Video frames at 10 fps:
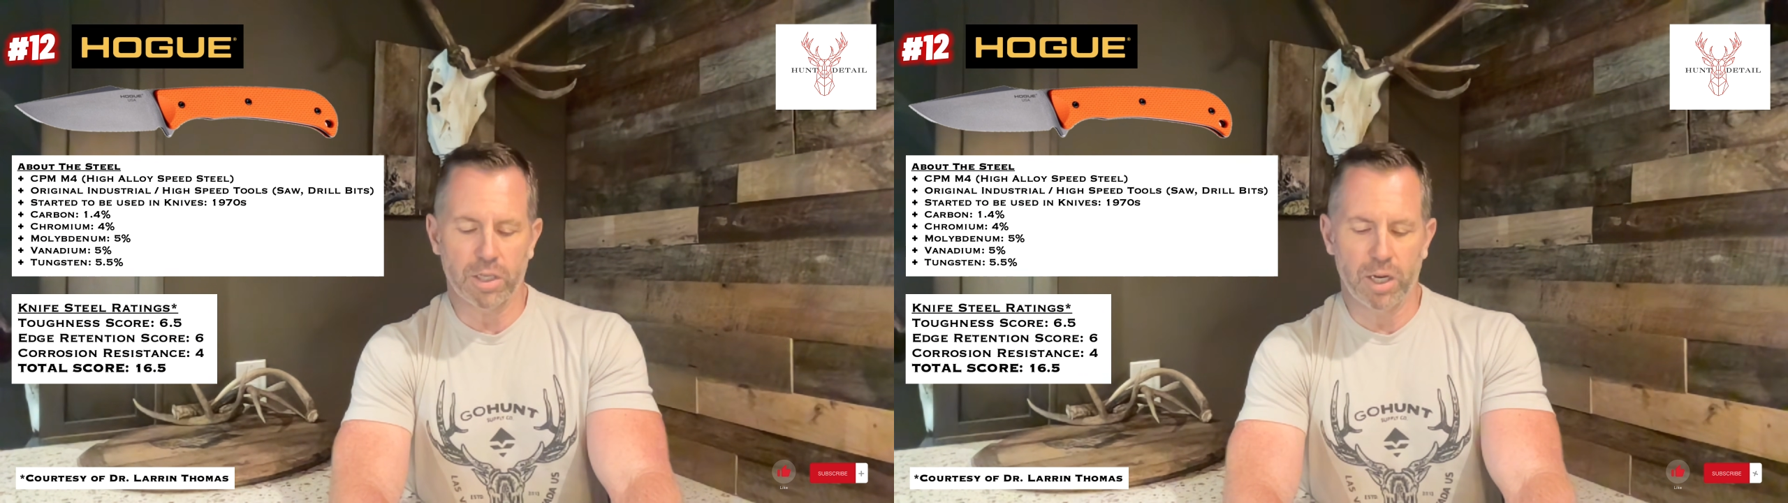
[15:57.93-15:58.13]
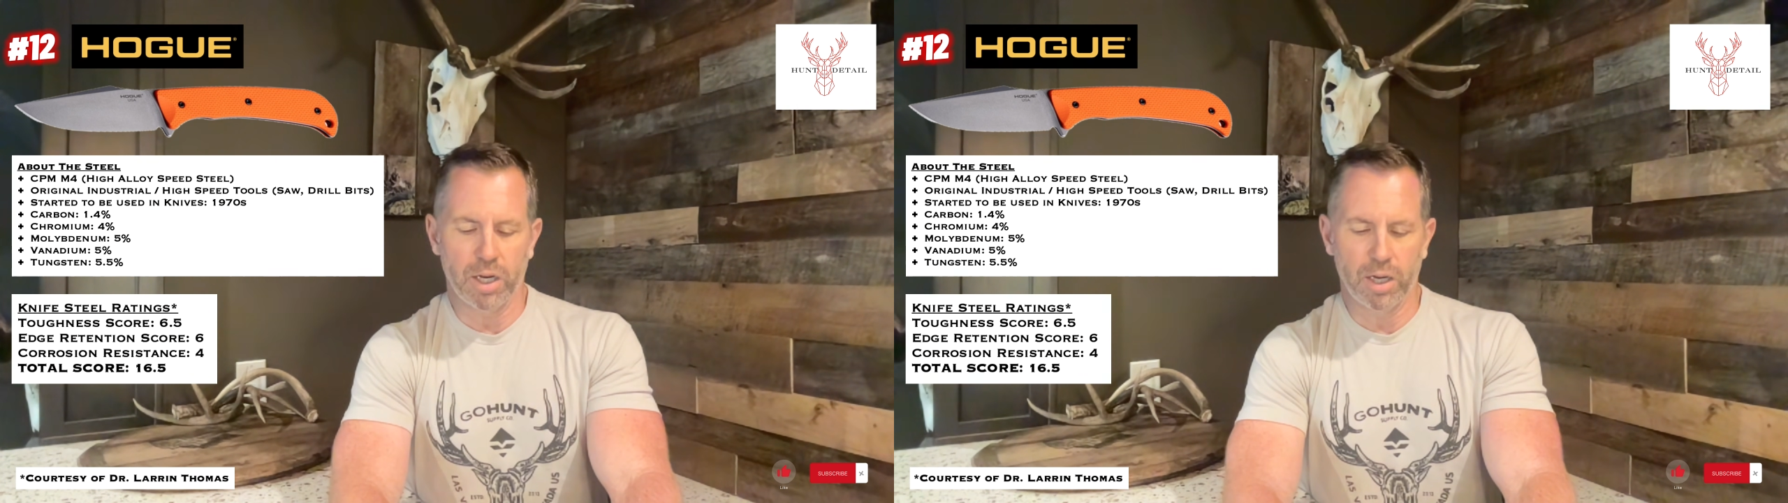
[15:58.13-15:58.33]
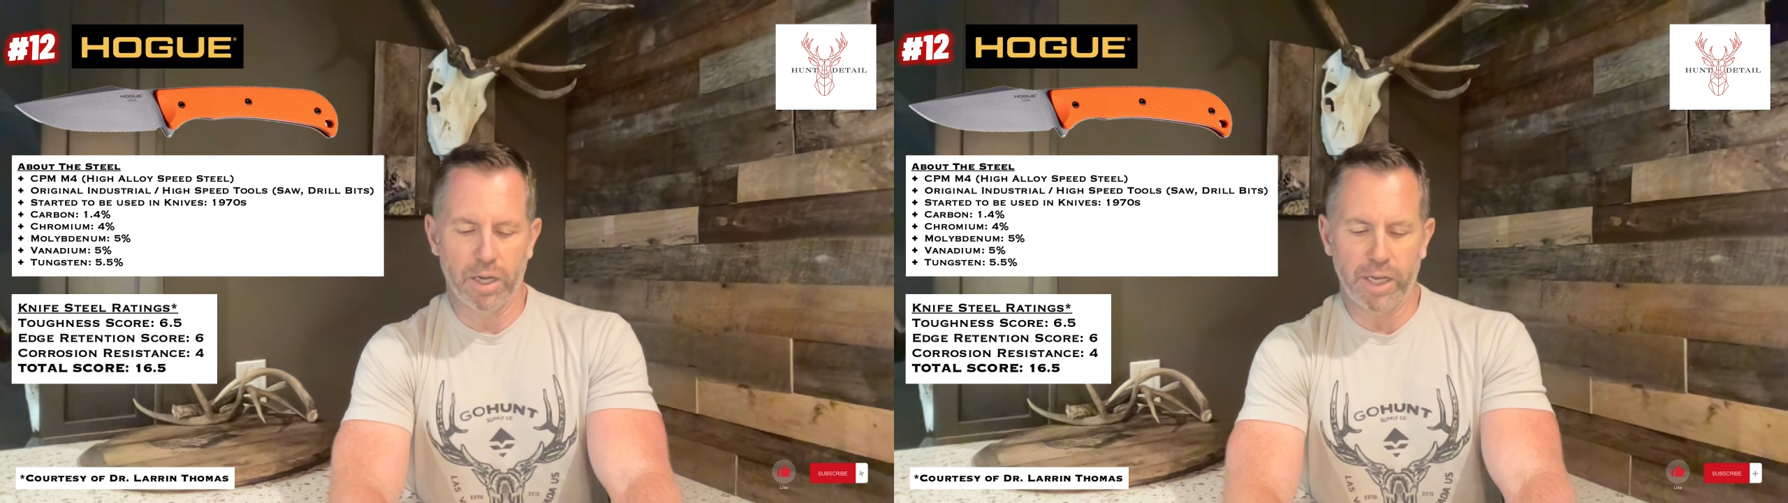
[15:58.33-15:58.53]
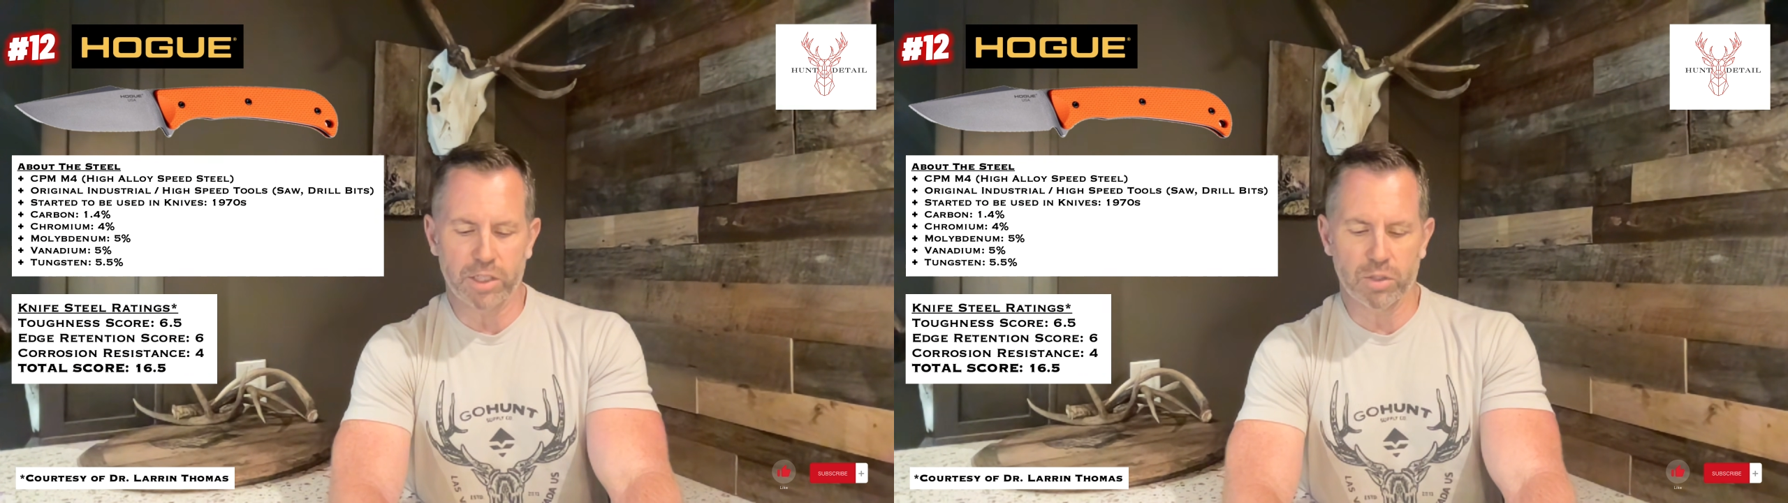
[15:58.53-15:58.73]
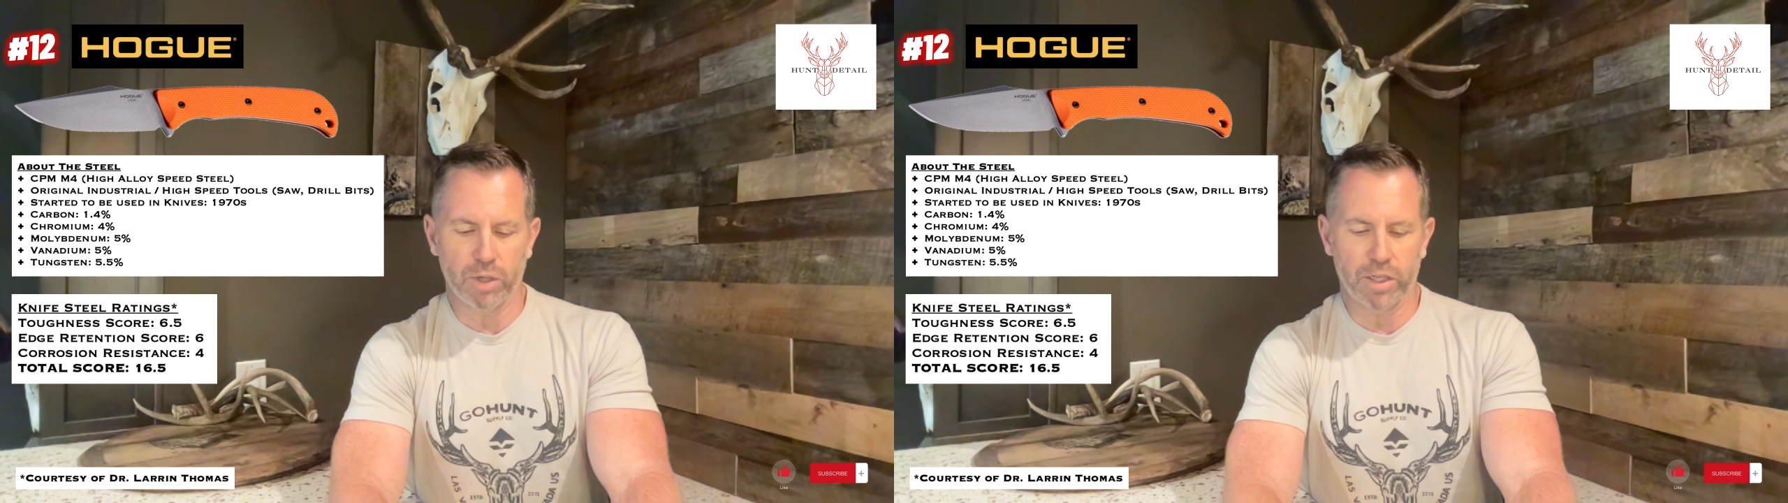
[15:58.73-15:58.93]

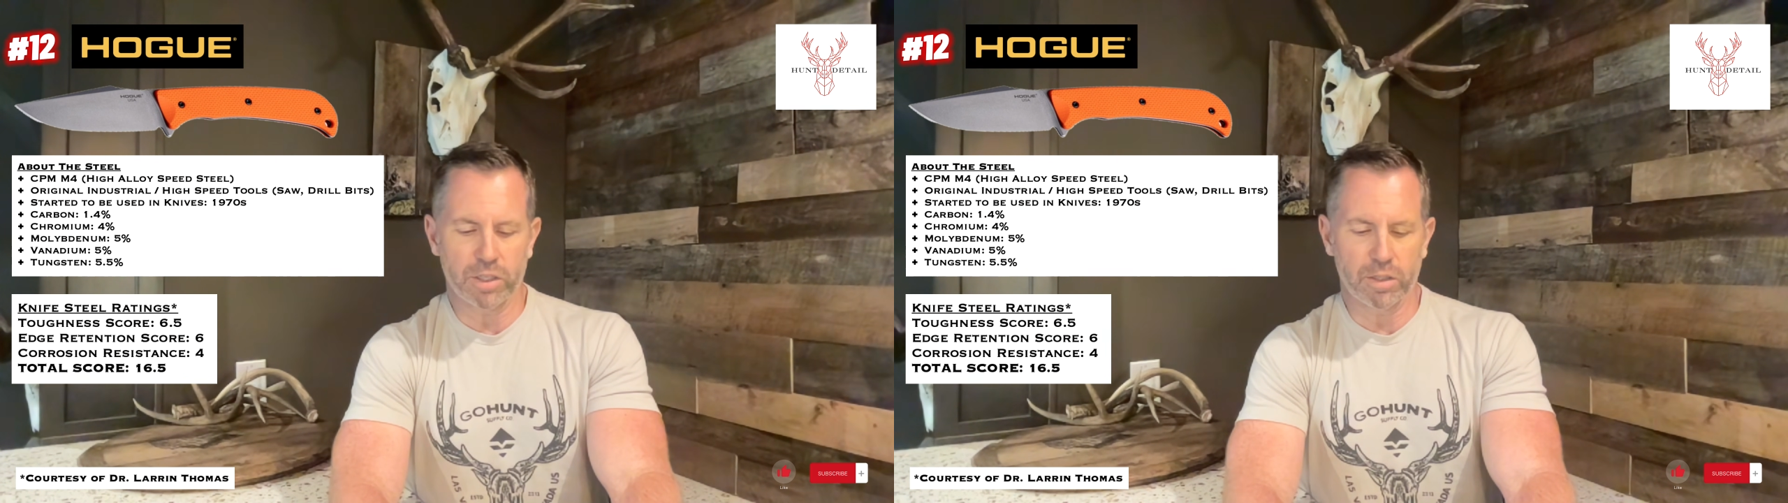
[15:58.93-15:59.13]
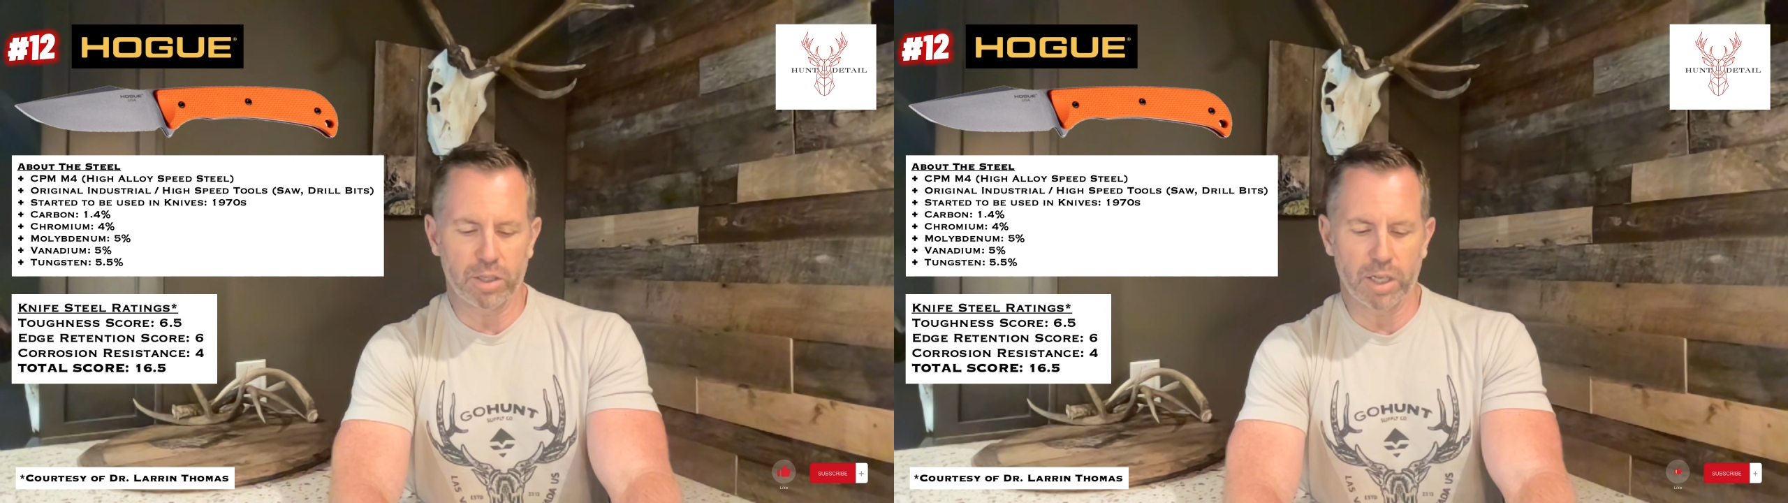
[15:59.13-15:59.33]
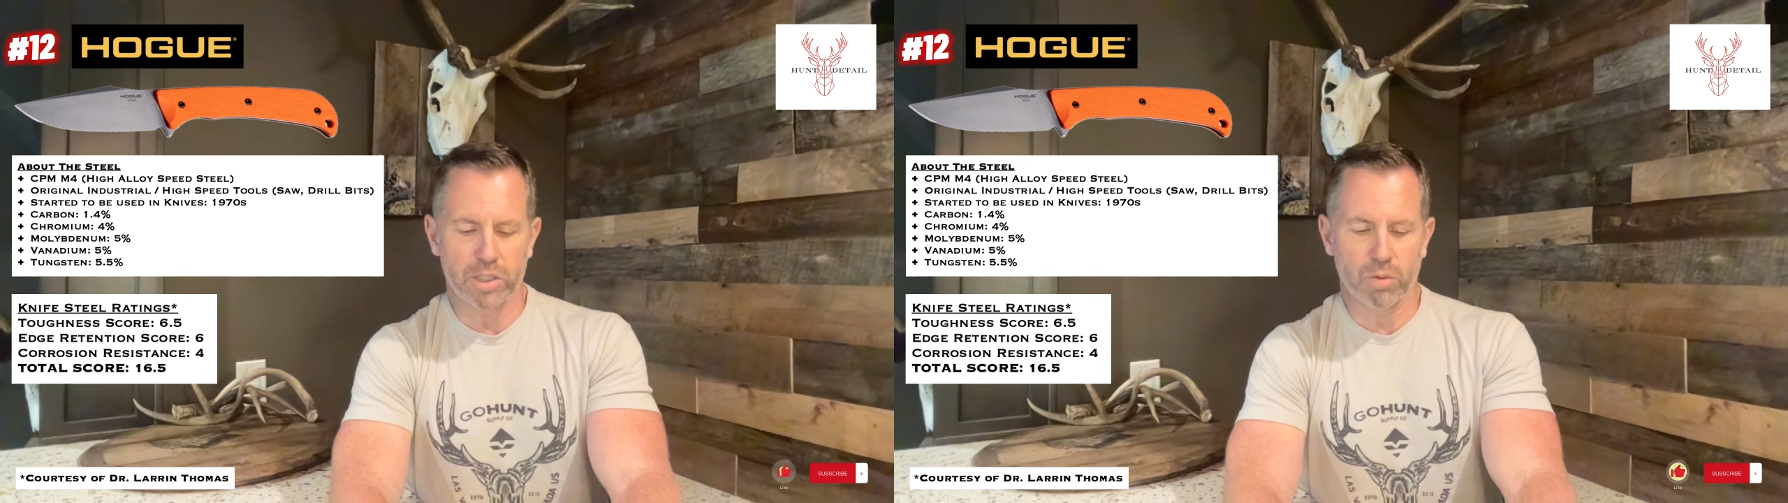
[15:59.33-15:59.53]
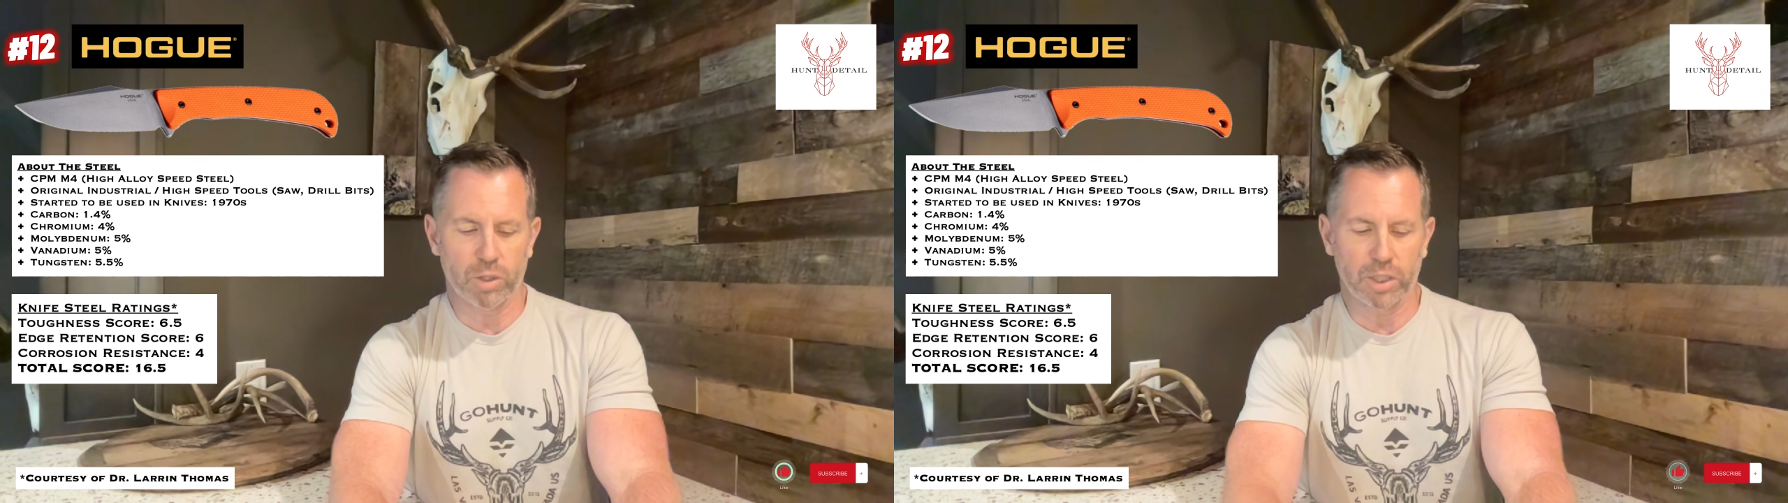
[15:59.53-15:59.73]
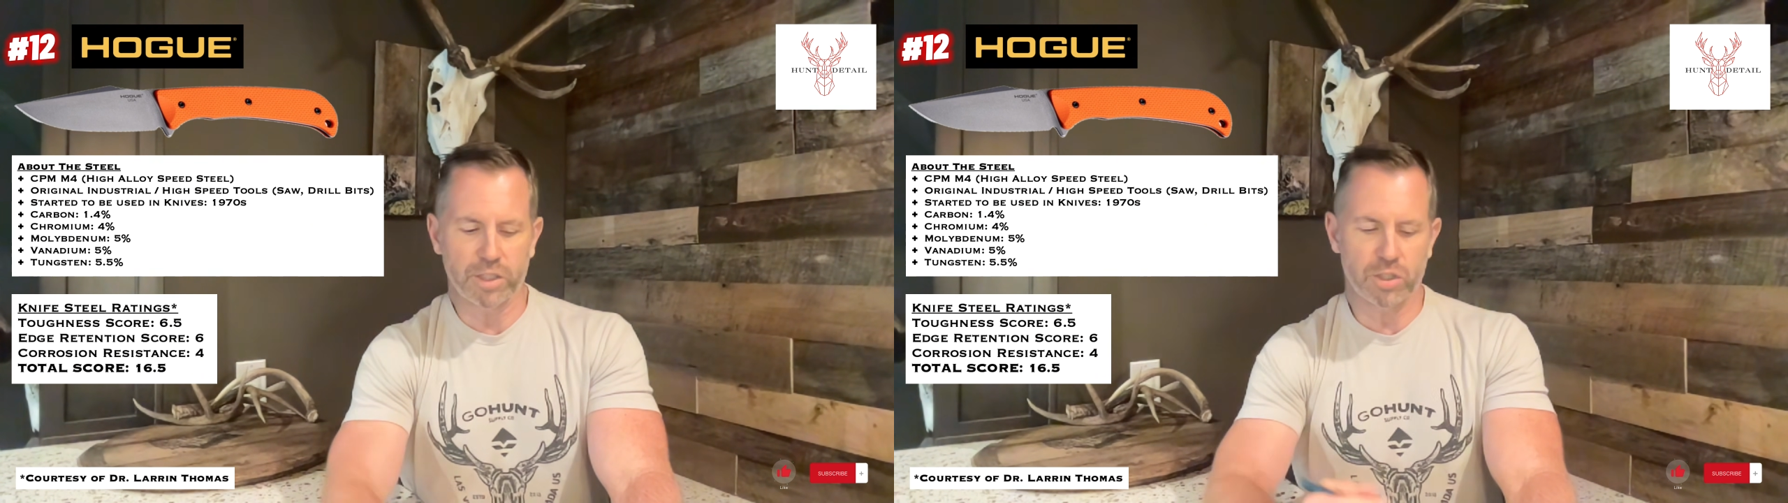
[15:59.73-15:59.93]
as it
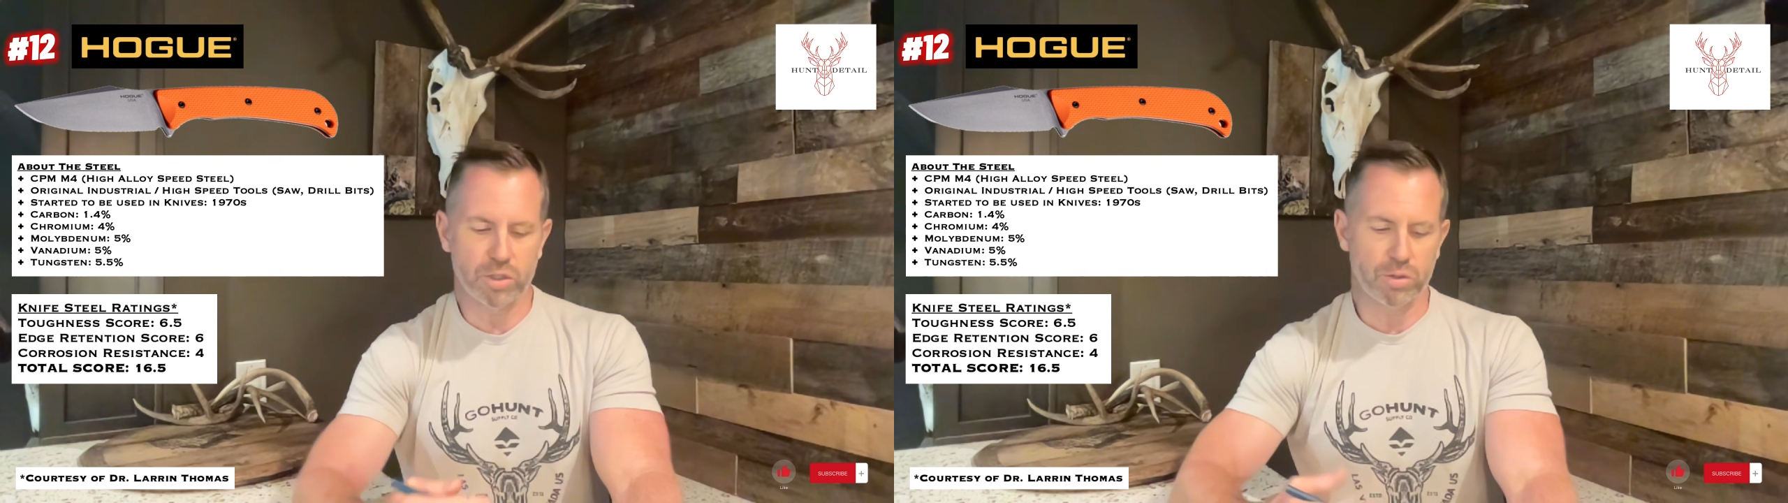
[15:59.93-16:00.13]
relates